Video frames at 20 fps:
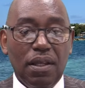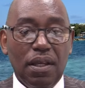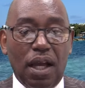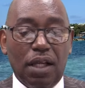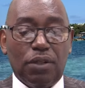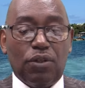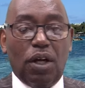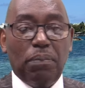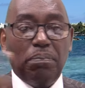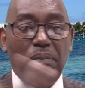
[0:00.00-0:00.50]
I
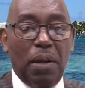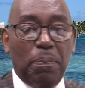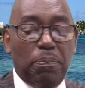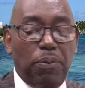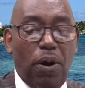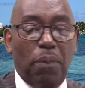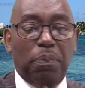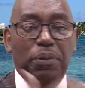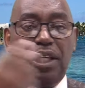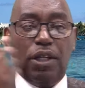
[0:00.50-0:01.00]
got my
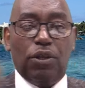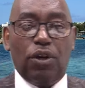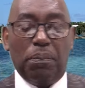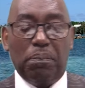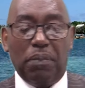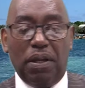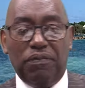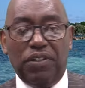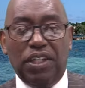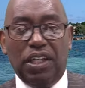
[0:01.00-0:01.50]
property, I got
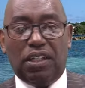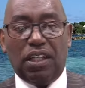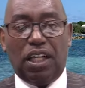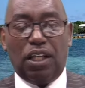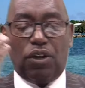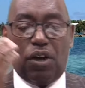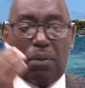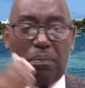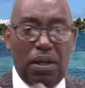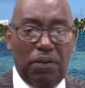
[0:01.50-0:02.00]
my vehicle, I
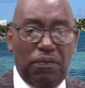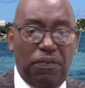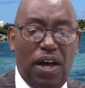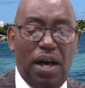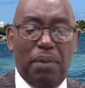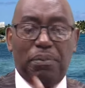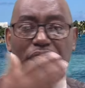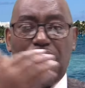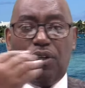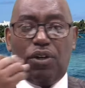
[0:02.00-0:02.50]
got my
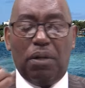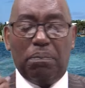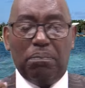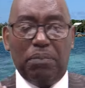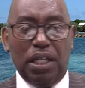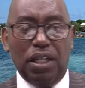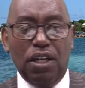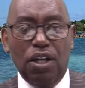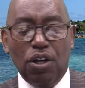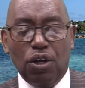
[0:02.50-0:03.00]
family, I got
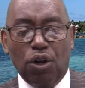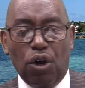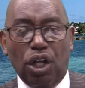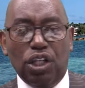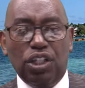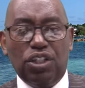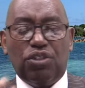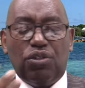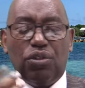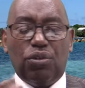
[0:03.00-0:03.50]
my
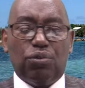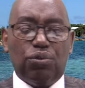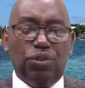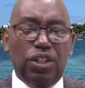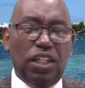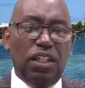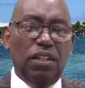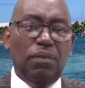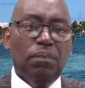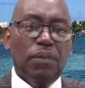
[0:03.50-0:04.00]
college
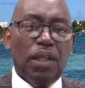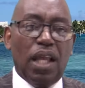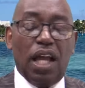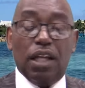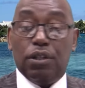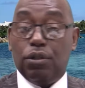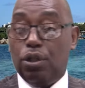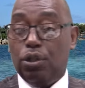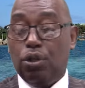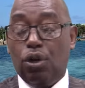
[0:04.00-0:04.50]
degree, I
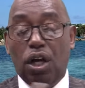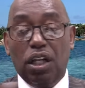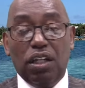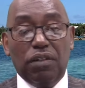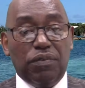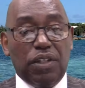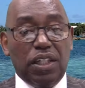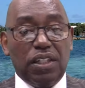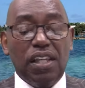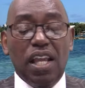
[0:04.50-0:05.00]
got all
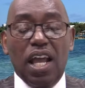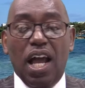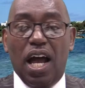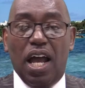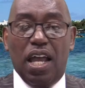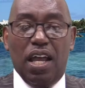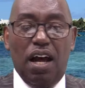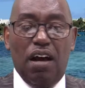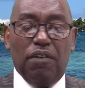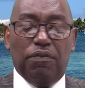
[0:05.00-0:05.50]
of this. I
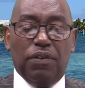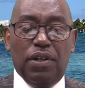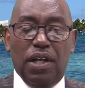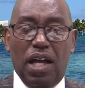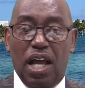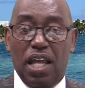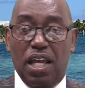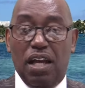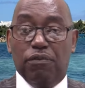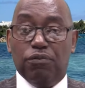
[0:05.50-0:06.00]
have
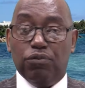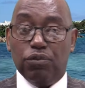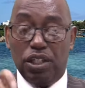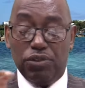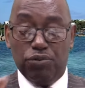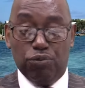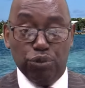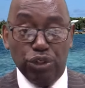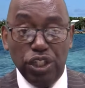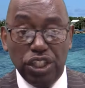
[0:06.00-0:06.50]

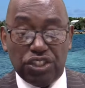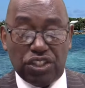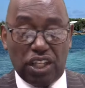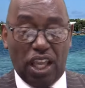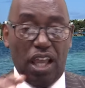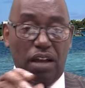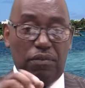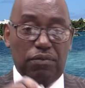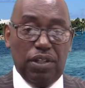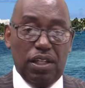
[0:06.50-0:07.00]
reach, I
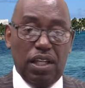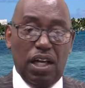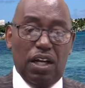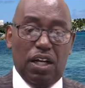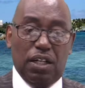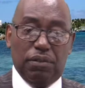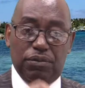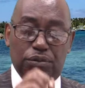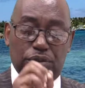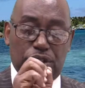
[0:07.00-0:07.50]
have
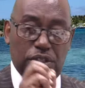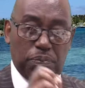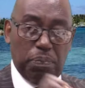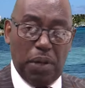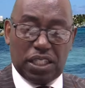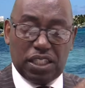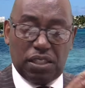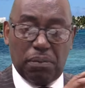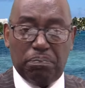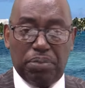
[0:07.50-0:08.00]

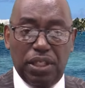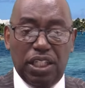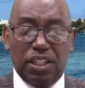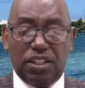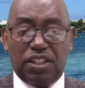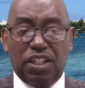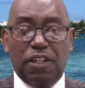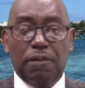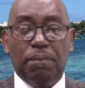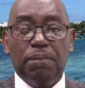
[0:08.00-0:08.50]

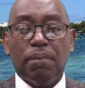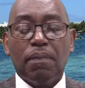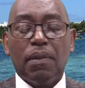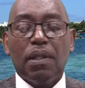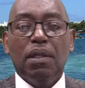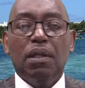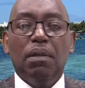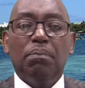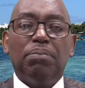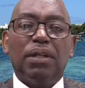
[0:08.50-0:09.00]
respectability,
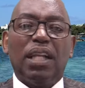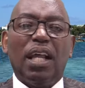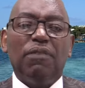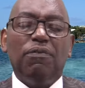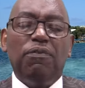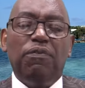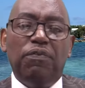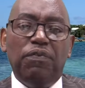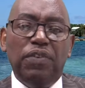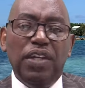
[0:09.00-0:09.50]
but I
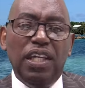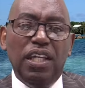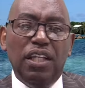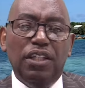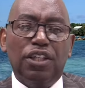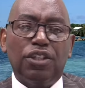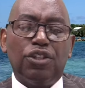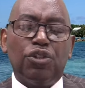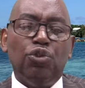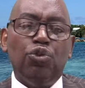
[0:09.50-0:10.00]
feel
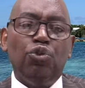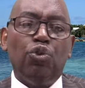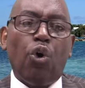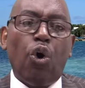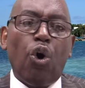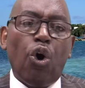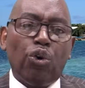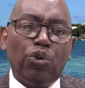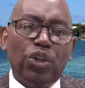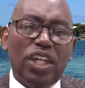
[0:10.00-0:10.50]
this
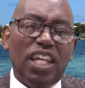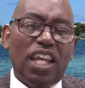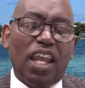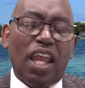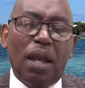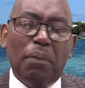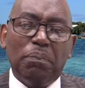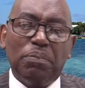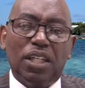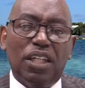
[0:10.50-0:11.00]
gnawing
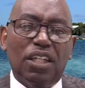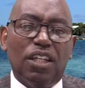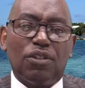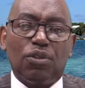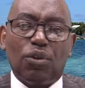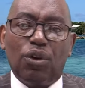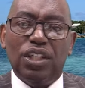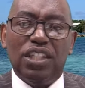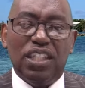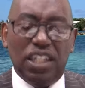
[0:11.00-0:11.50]
emptiness
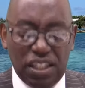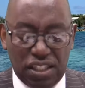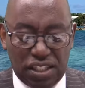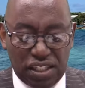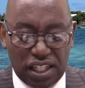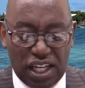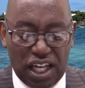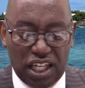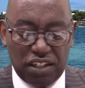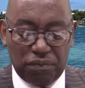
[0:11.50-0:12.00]
on the
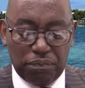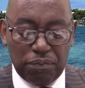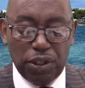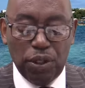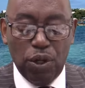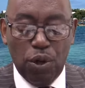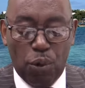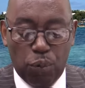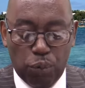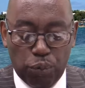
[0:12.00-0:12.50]
inside of me.
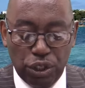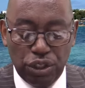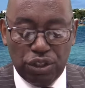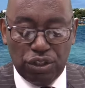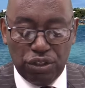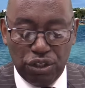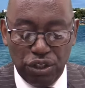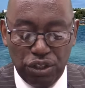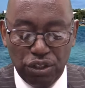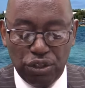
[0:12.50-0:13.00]

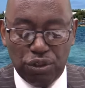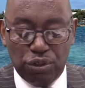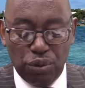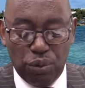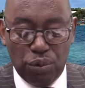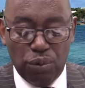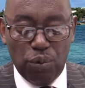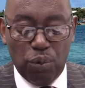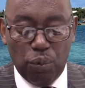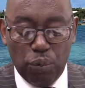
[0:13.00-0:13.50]
What do you
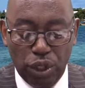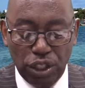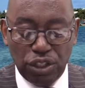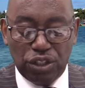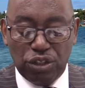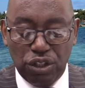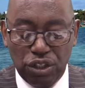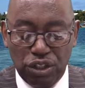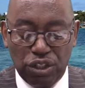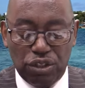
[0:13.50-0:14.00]
do?
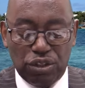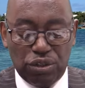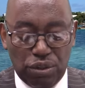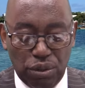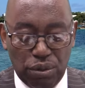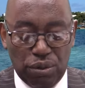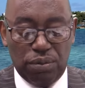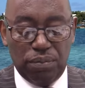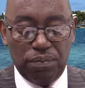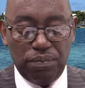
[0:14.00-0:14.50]
What do you
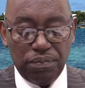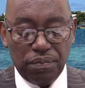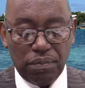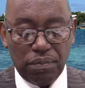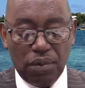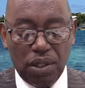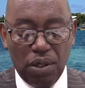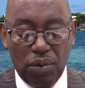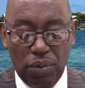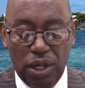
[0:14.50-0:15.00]
do?
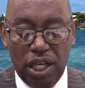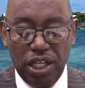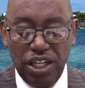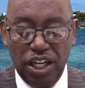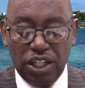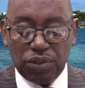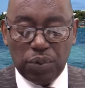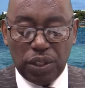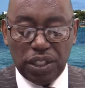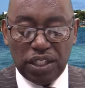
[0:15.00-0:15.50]
Well,
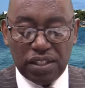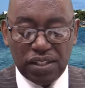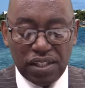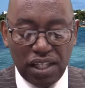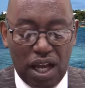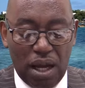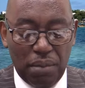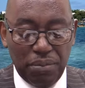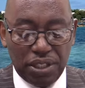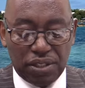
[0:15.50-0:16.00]
here's what the
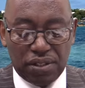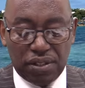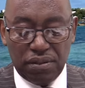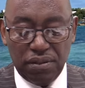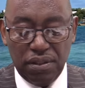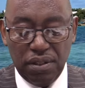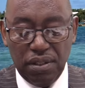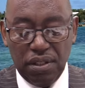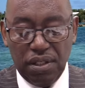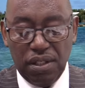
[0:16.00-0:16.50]
psalmist
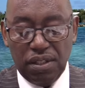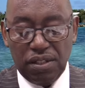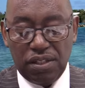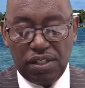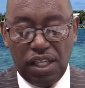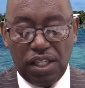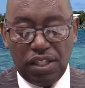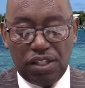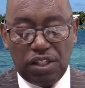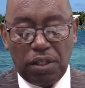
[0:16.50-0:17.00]

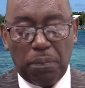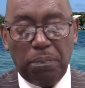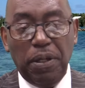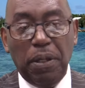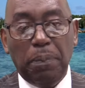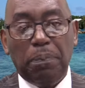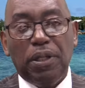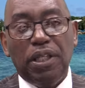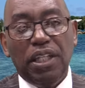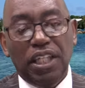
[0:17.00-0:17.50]
says to
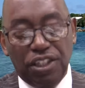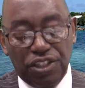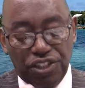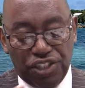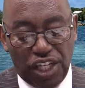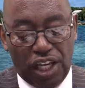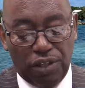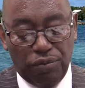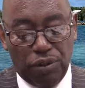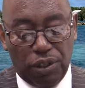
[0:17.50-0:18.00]
people in
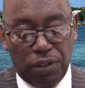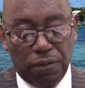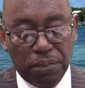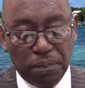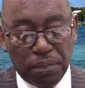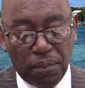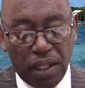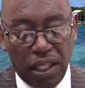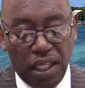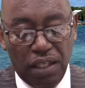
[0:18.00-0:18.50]
general
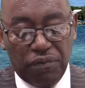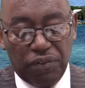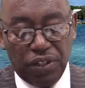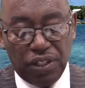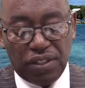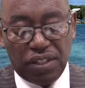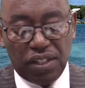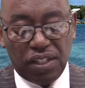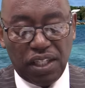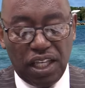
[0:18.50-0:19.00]
in
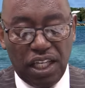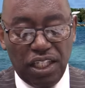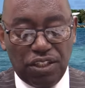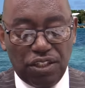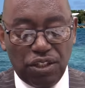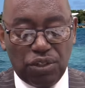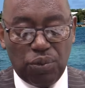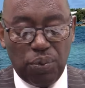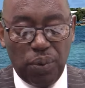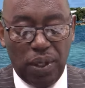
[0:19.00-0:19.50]
verses 8
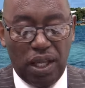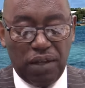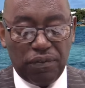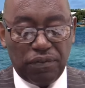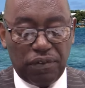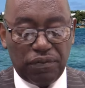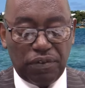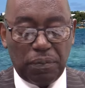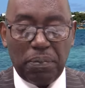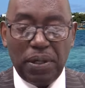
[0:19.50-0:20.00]
to 12
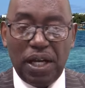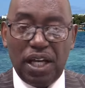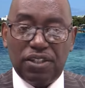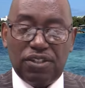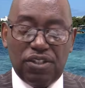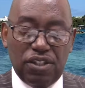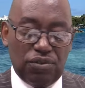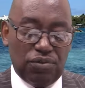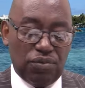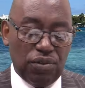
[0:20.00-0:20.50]
of the
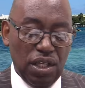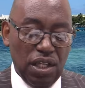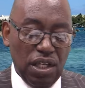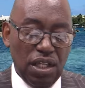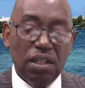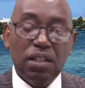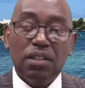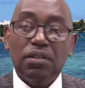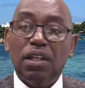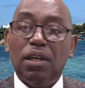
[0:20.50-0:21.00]
passage
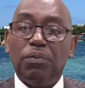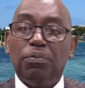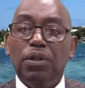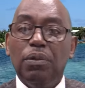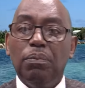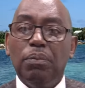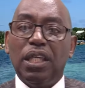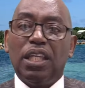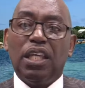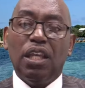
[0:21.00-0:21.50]
that we're
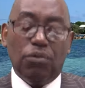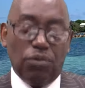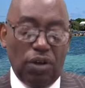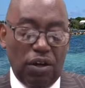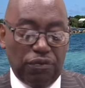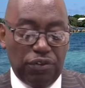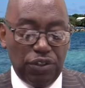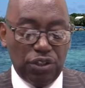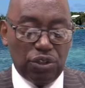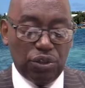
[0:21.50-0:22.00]
making
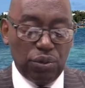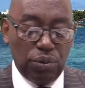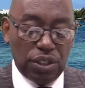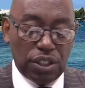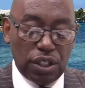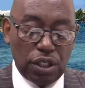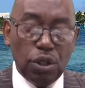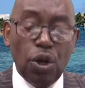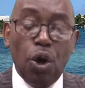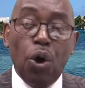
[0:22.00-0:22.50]
reference to. He
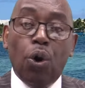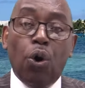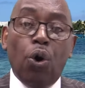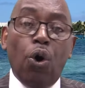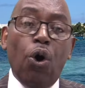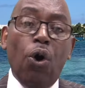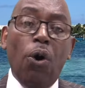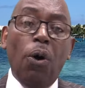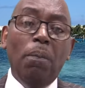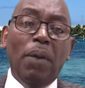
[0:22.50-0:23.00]
says,
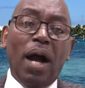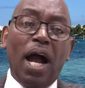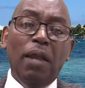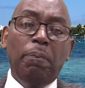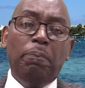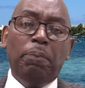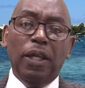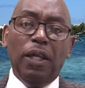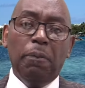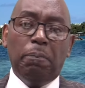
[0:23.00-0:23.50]
"Oh, my
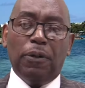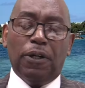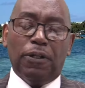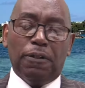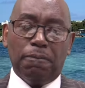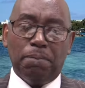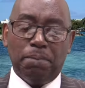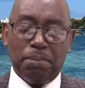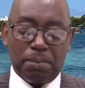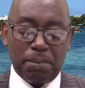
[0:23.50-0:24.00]

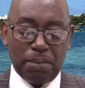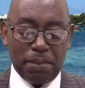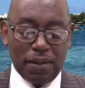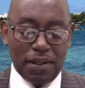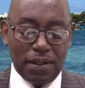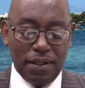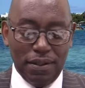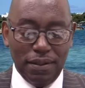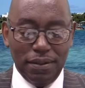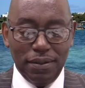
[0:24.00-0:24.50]
people,"
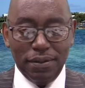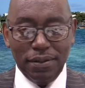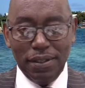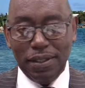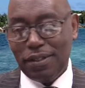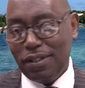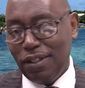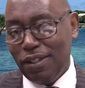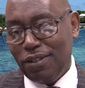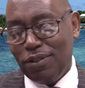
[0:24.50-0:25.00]

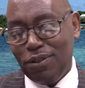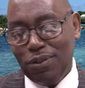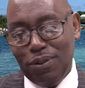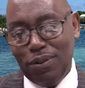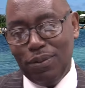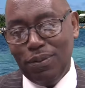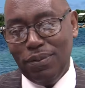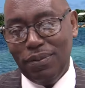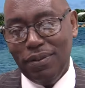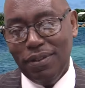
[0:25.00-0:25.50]
this is
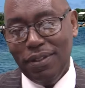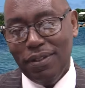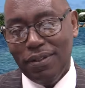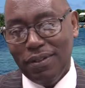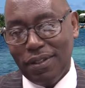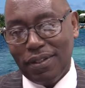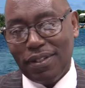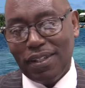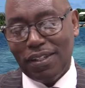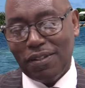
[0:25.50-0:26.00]
you,
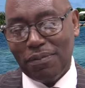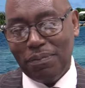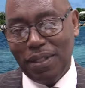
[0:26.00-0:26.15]
this is